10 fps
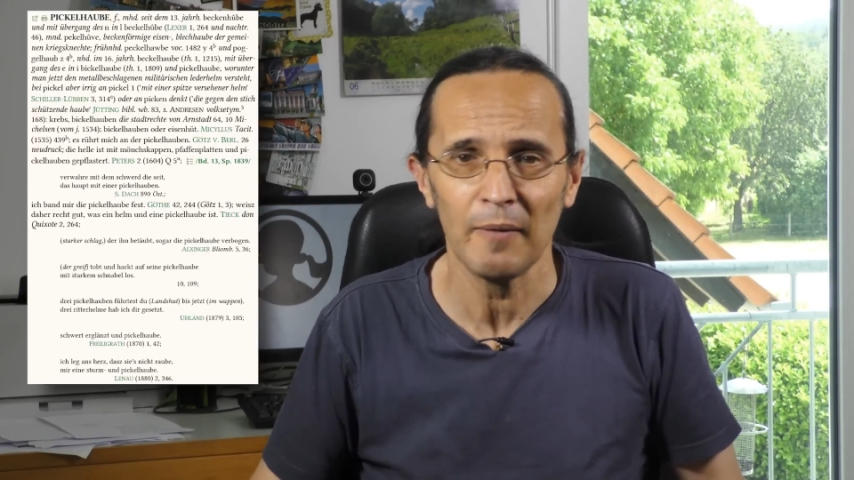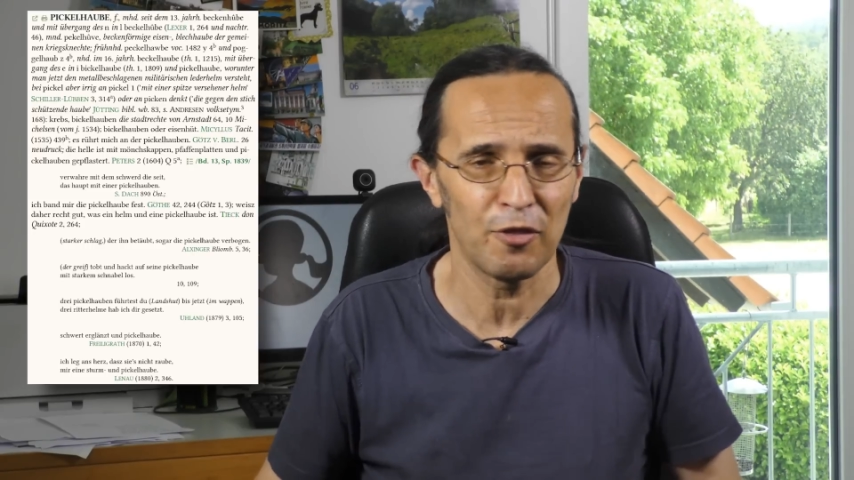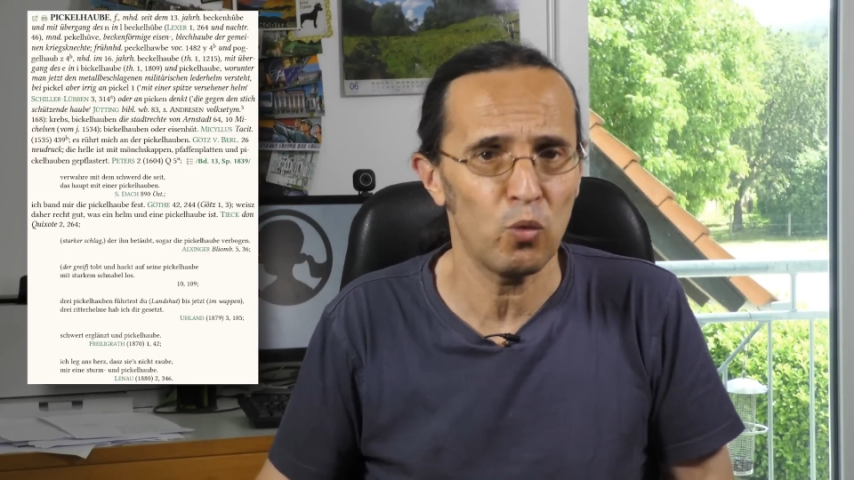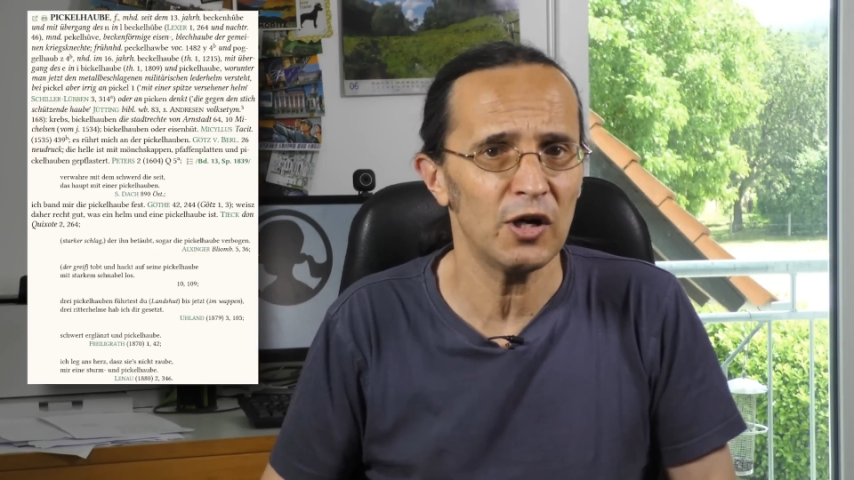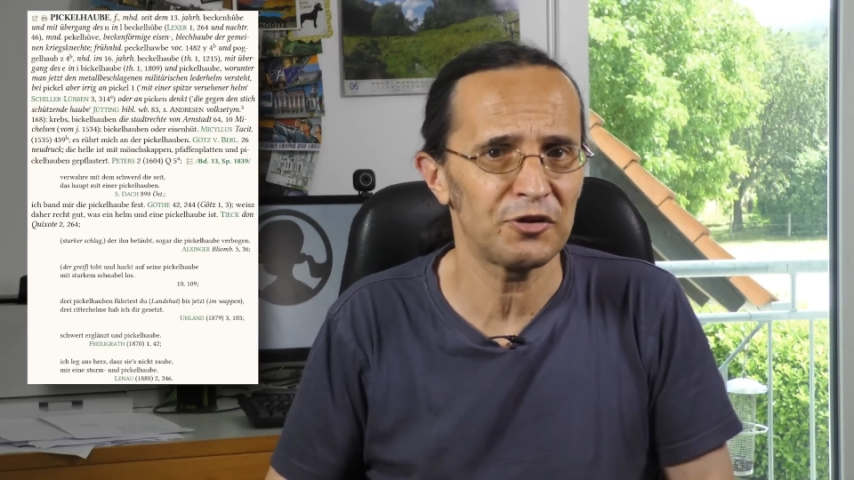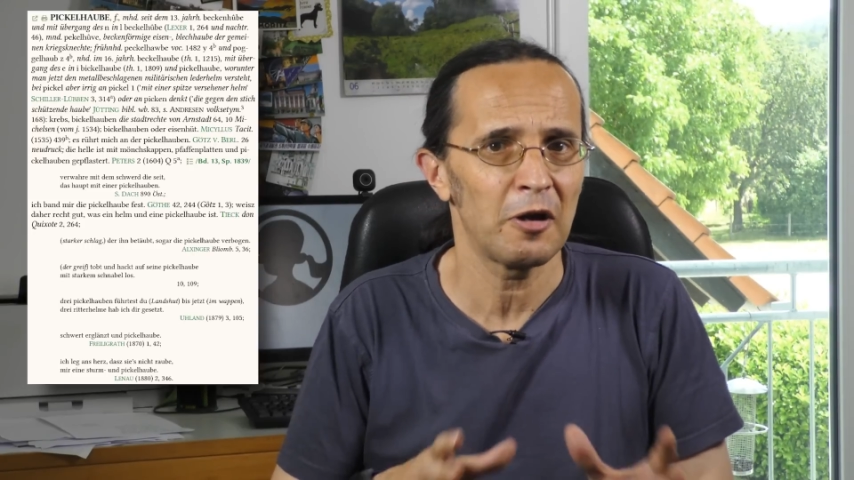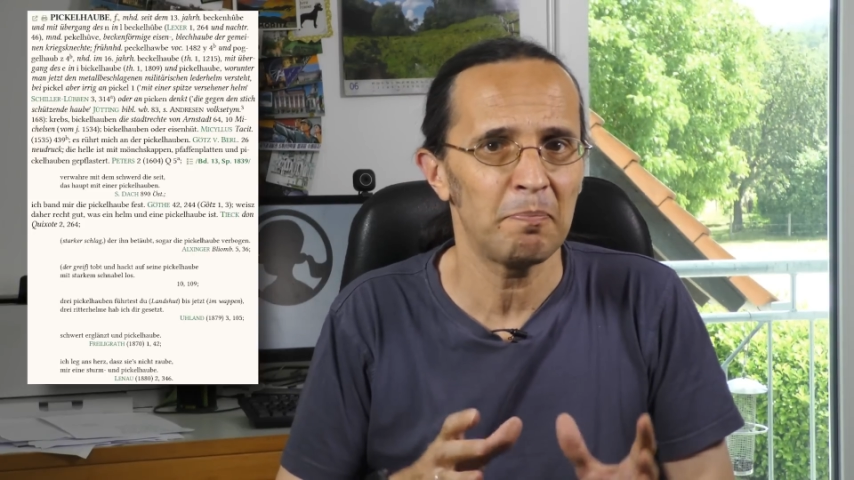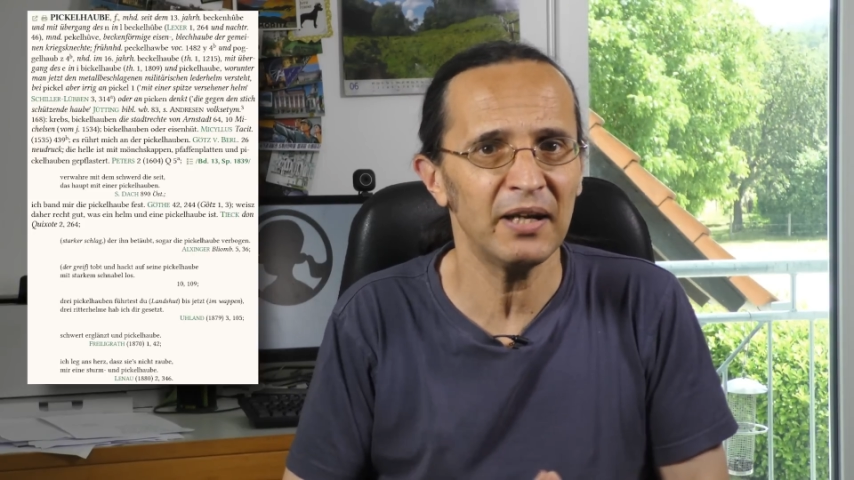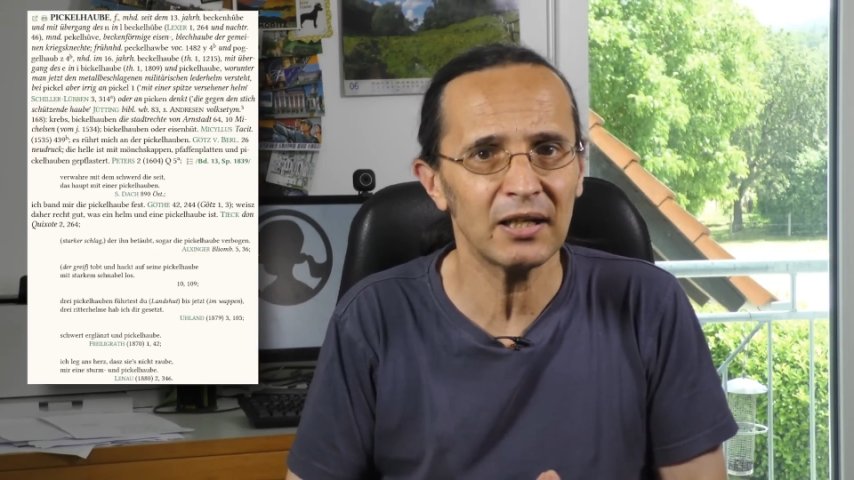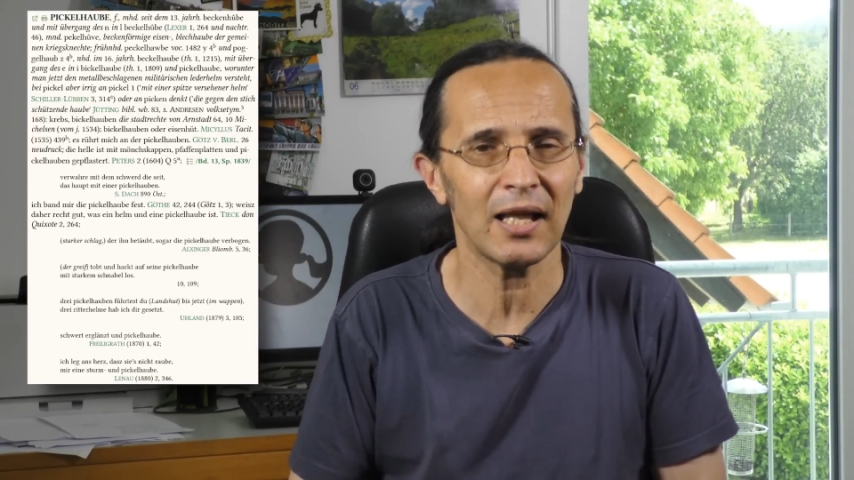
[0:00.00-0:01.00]
the word
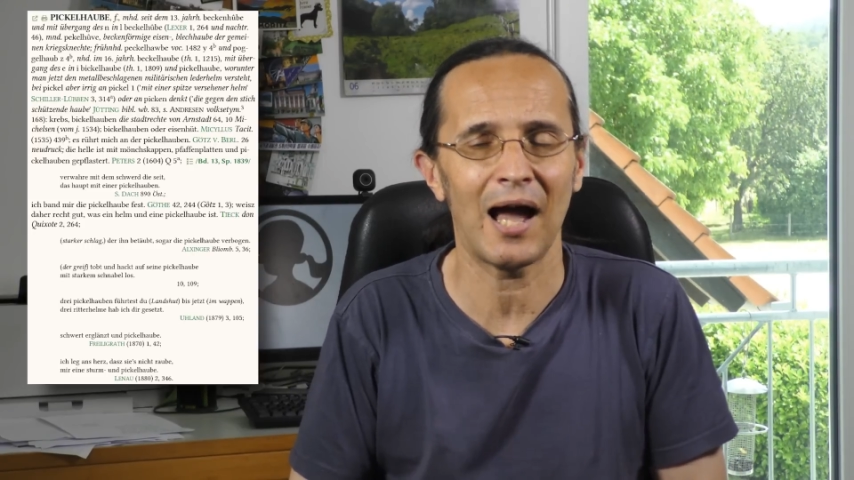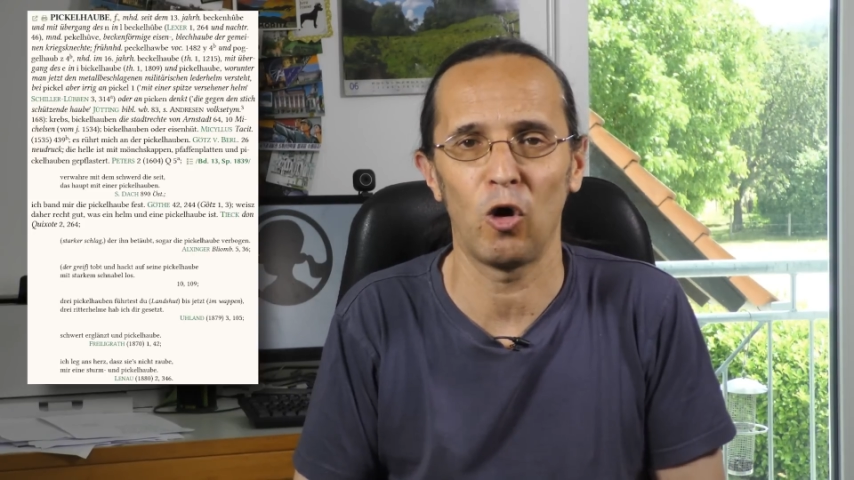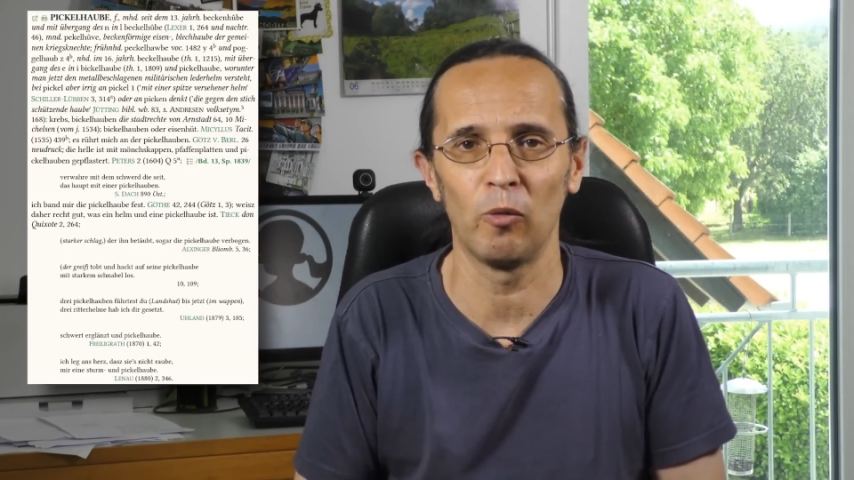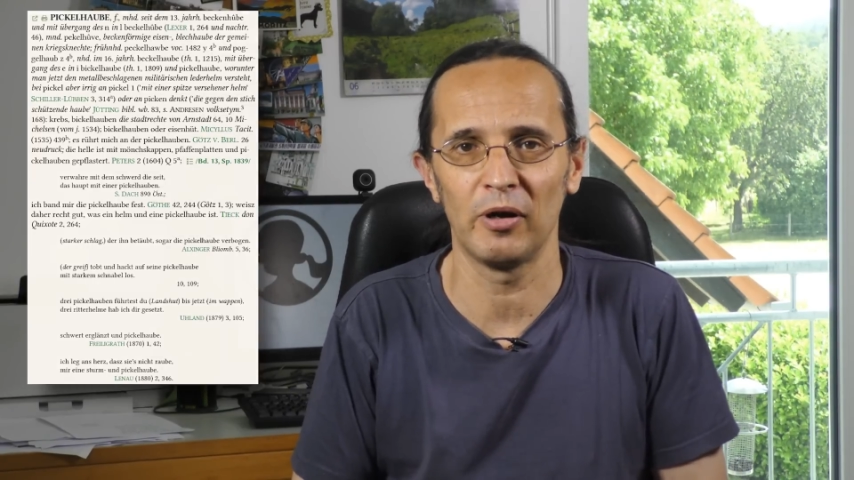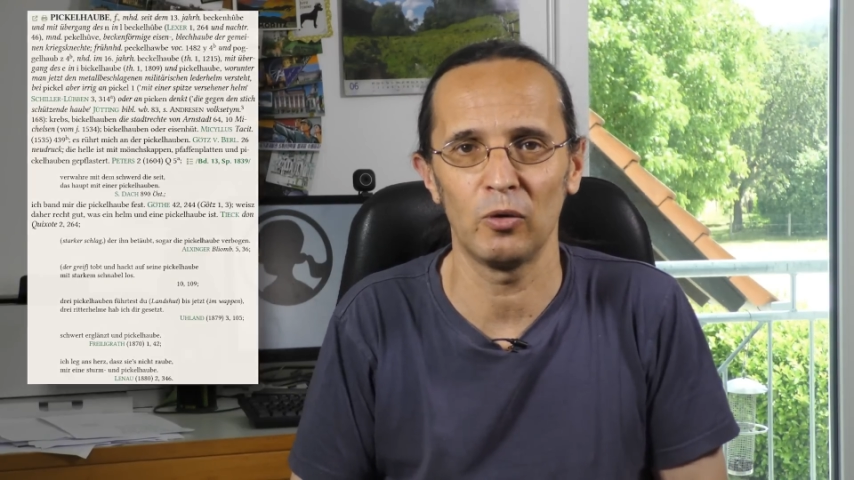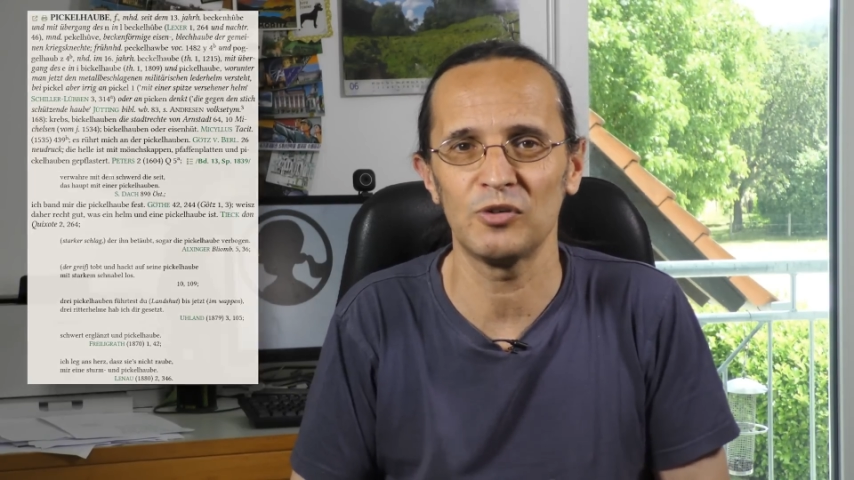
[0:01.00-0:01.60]
Pickelhaube